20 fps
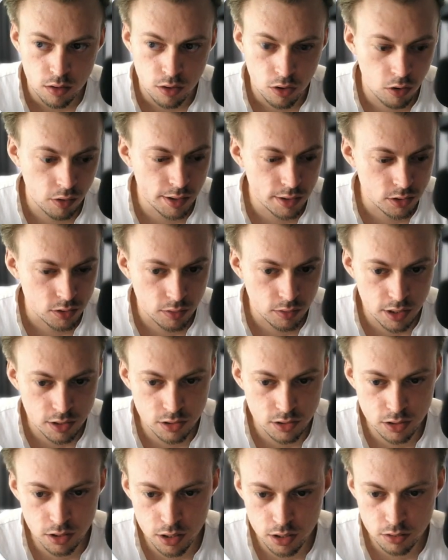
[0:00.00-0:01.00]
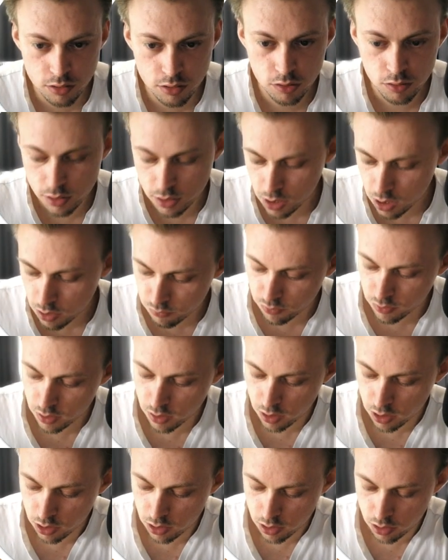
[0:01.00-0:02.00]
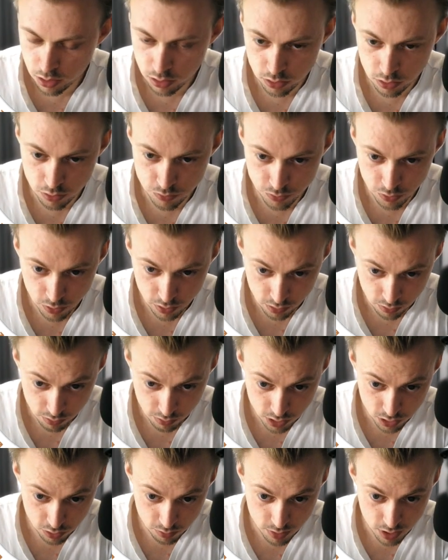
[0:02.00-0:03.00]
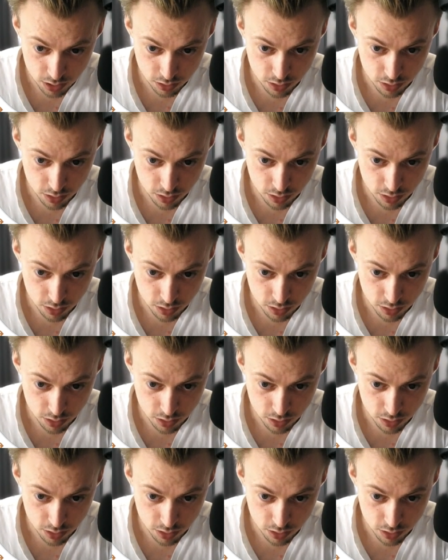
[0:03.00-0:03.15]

Okay, so let's say you go to Canva, look for a resume